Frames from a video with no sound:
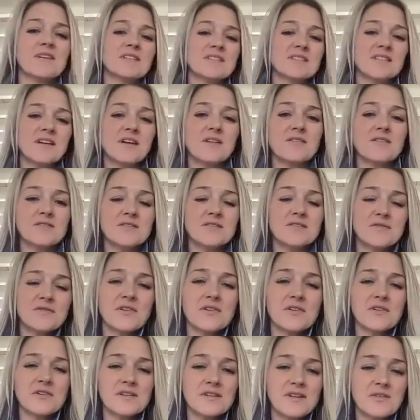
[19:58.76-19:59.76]
ourselves
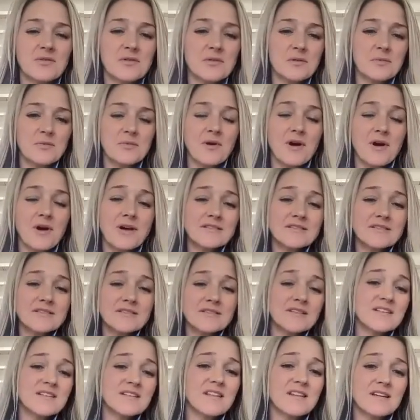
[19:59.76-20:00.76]
fully through the process,
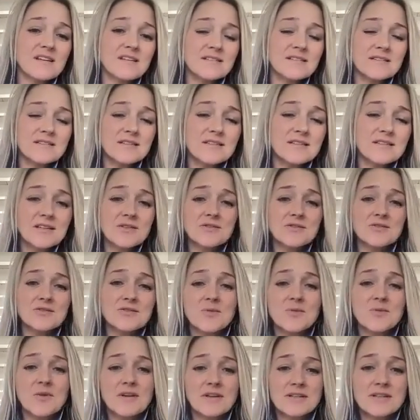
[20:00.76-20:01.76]
I think, is a huge
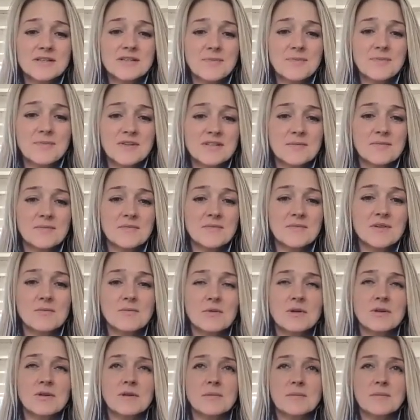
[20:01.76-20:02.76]
one. It's been something
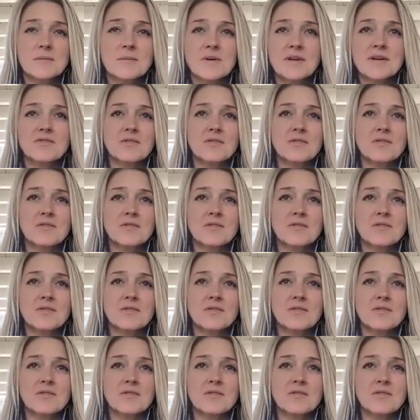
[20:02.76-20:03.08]
really big